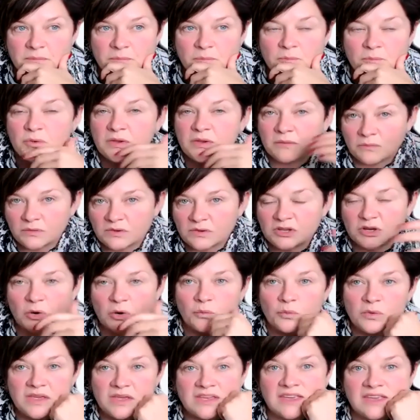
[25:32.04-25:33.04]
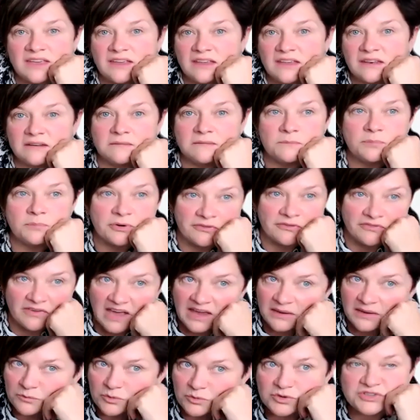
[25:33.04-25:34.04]
we can
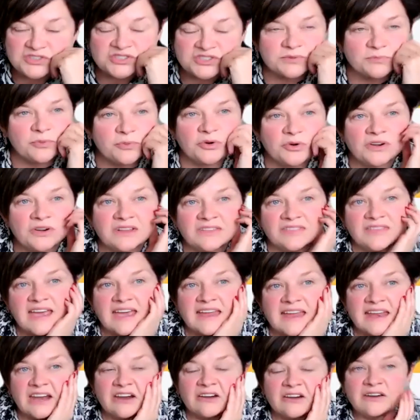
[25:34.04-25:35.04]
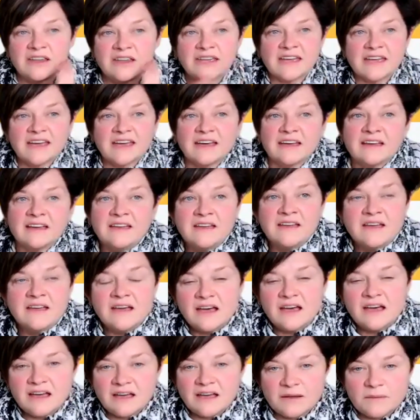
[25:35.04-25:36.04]
provide more support in that area.
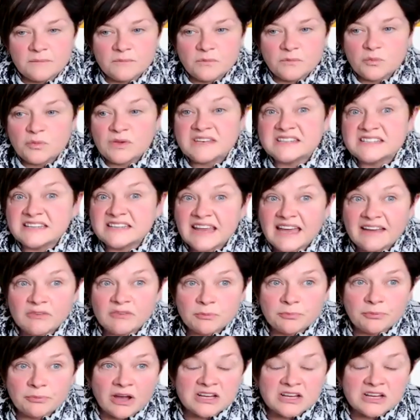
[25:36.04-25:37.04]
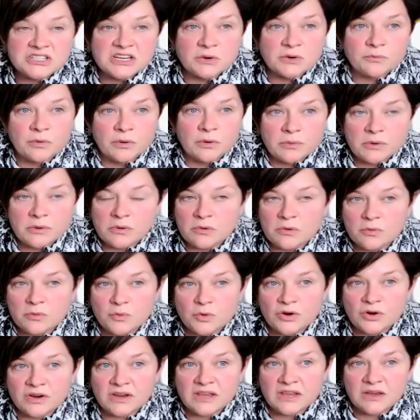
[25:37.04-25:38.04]
We did have a project where we were
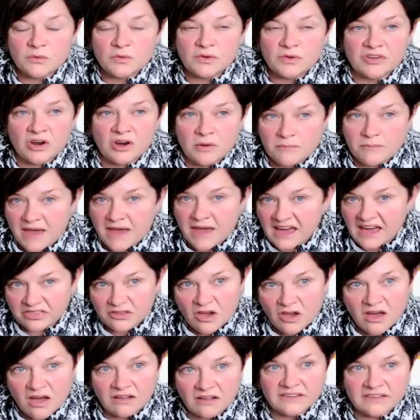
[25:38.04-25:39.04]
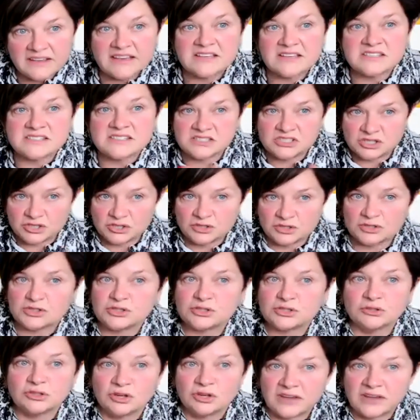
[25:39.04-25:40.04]
working with our math colleagues
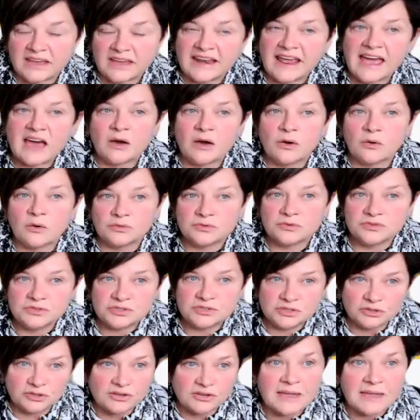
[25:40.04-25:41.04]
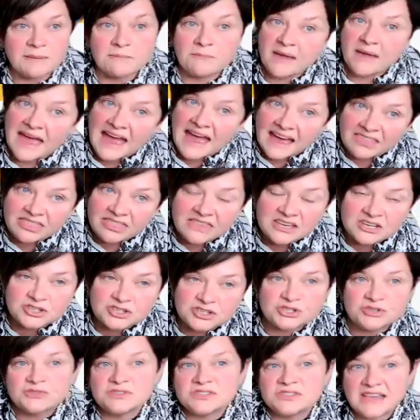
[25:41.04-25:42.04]
to look at math
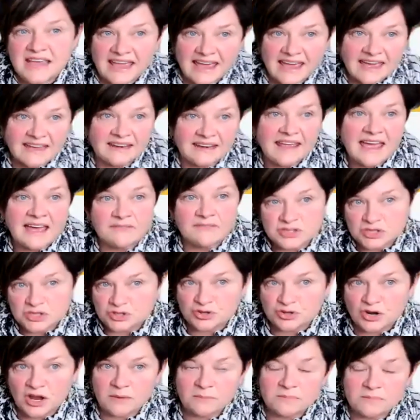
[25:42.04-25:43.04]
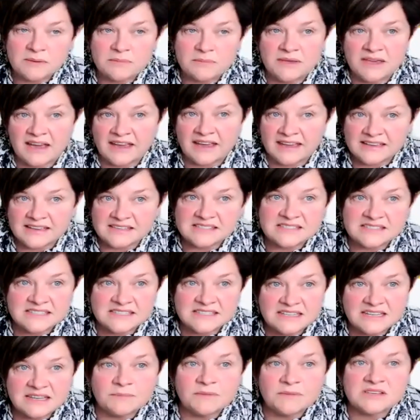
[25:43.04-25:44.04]
issues and have a strong PBIS
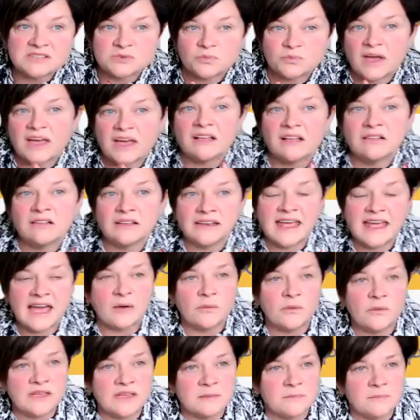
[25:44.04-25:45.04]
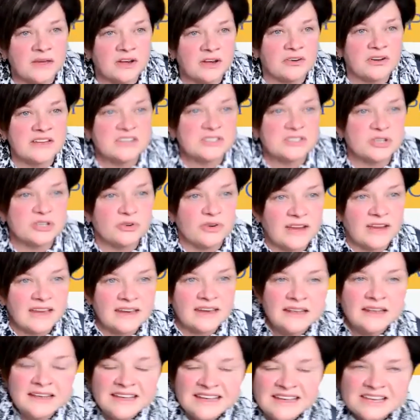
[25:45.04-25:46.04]
team as well, and how we can better
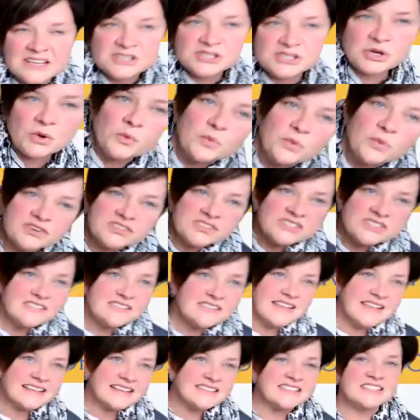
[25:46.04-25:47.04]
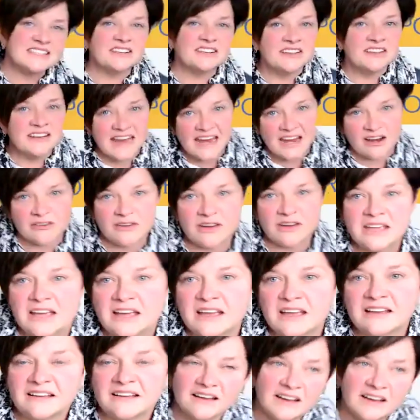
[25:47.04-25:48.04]
integrate. So that's still an
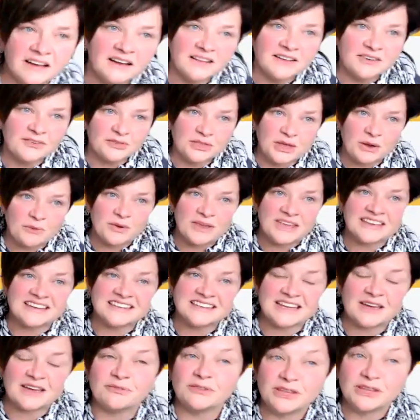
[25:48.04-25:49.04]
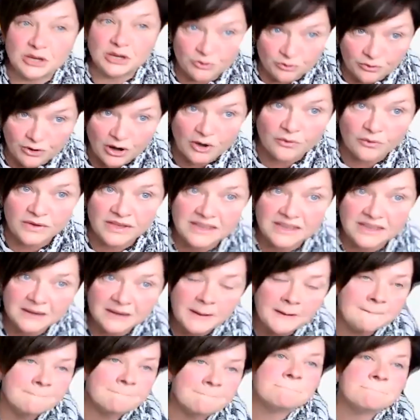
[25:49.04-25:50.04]
area that we can definitely grow in,
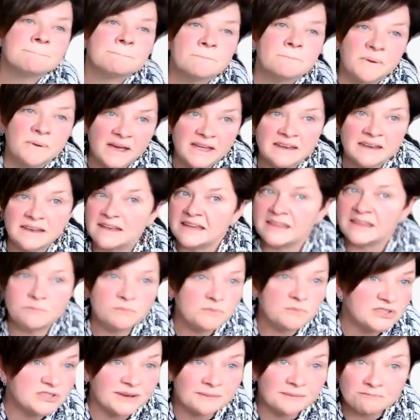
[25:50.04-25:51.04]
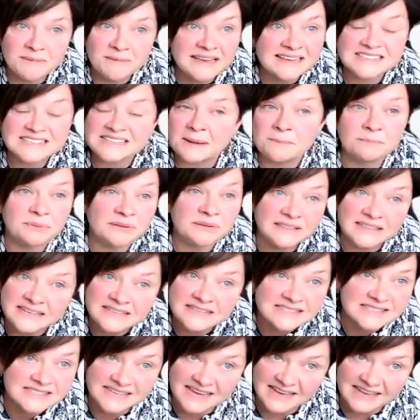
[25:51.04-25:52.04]
but it makes
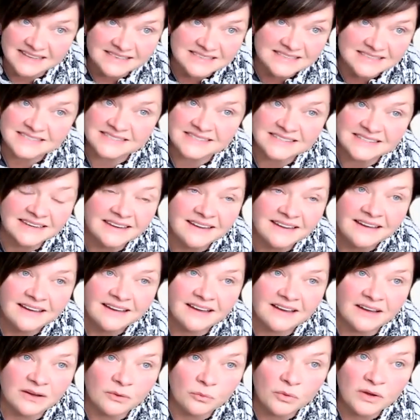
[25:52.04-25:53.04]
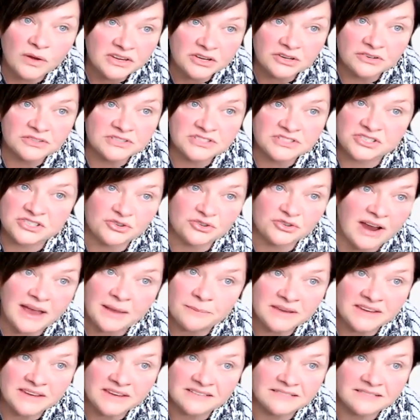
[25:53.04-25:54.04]
complete sense what you're
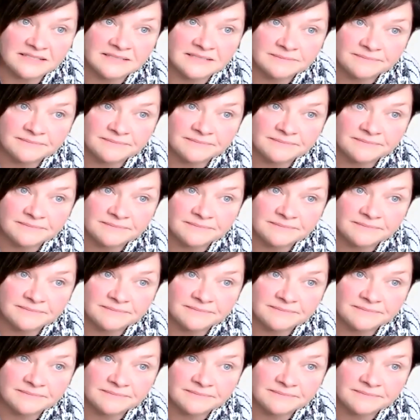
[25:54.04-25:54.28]
describing.